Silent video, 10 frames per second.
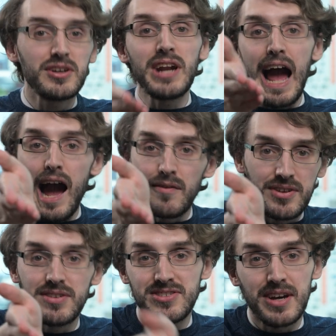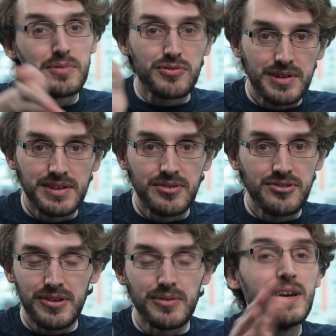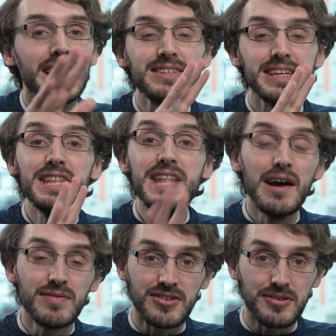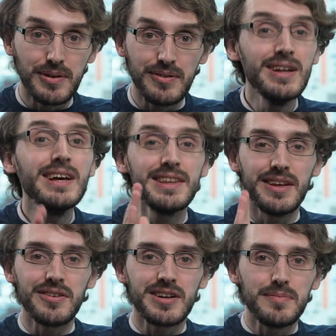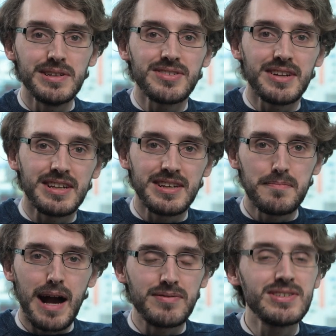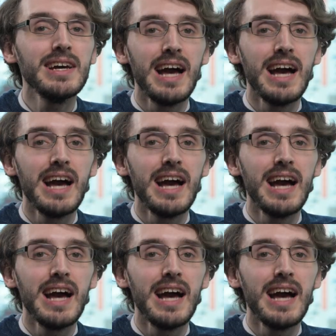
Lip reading: you're gonna have to decide between those two. It's inevitable that you're gonna be studying maths